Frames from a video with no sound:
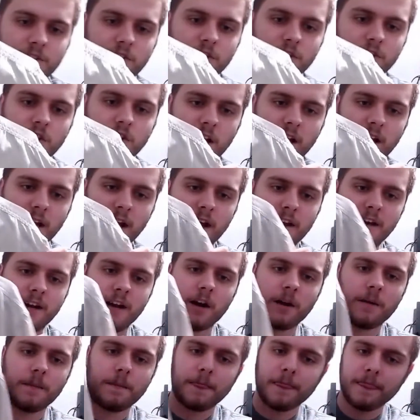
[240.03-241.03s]
is the shirt I got
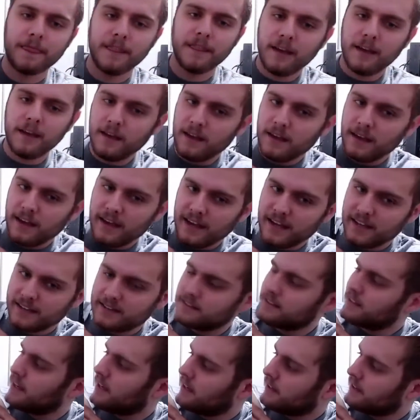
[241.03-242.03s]
here.
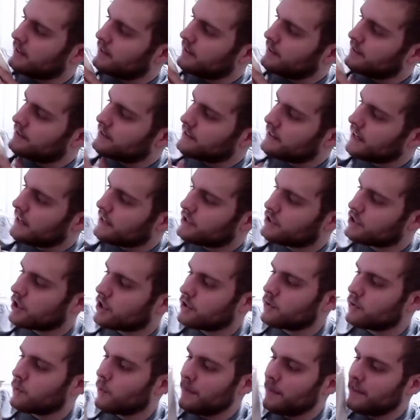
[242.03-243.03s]
It's a nice
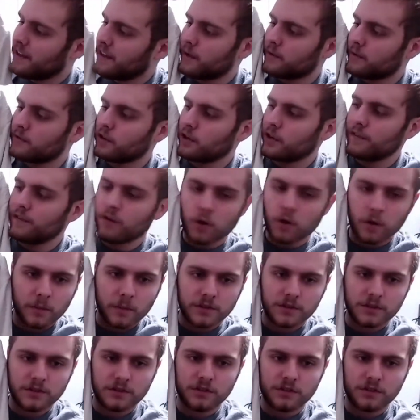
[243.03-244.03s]
shirt. The one thing I was looking for
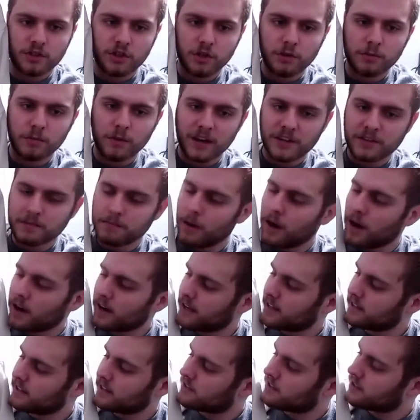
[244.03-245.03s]
was 2 breast
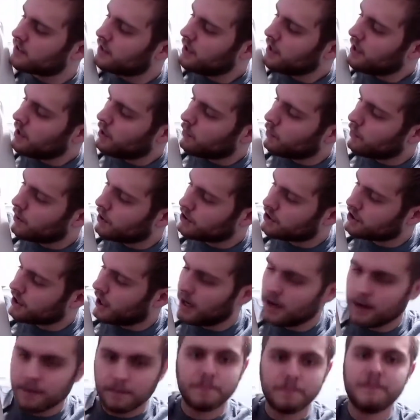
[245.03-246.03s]
pockets, which
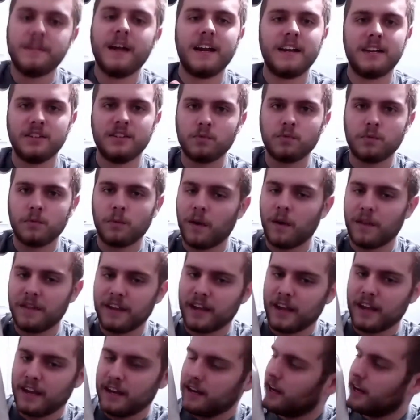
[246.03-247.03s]
that is one
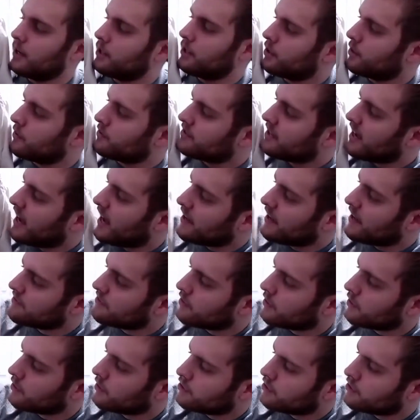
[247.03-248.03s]
thing Indiana Jones has
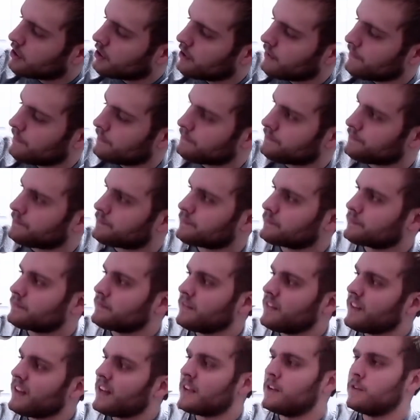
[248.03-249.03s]
on his shirt.
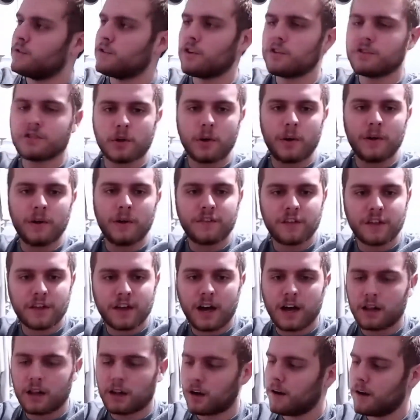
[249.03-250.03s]
He was also going for the
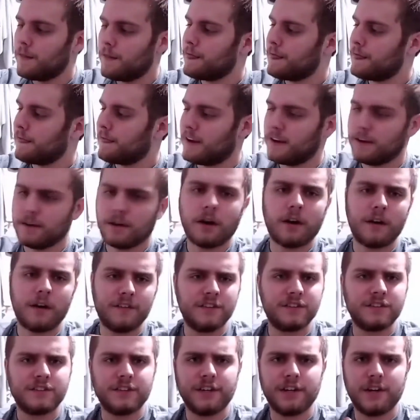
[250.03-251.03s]
color, and
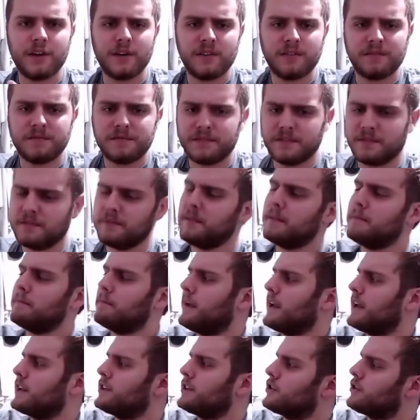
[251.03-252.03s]
obviously,
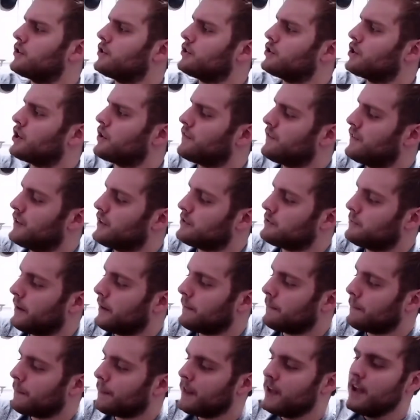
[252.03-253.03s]
making sure the shirt fits me.
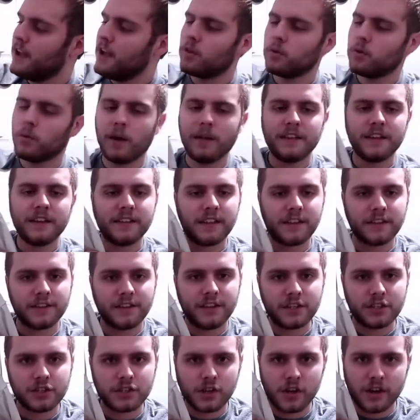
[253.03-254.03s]
The one thing that
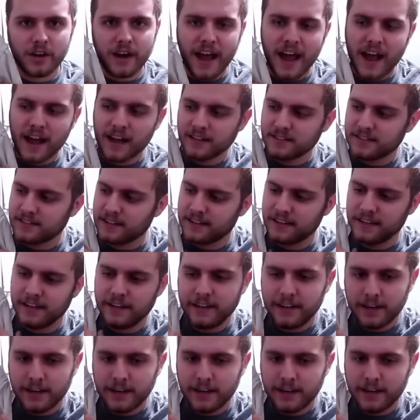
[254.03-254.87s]
this shirt has that